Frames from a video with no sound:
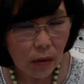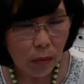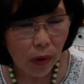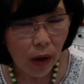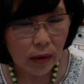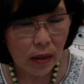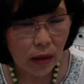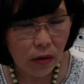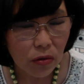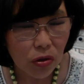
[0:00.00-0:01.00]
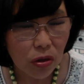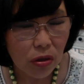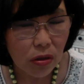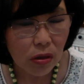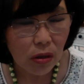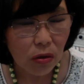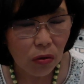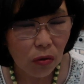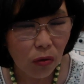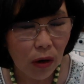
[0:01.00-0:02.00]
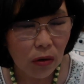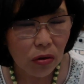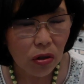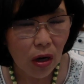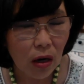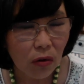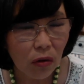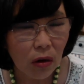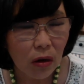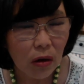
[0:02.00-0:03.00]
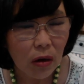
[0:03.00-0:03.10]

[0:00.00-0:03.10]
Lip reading: blocked energies in your crown chakra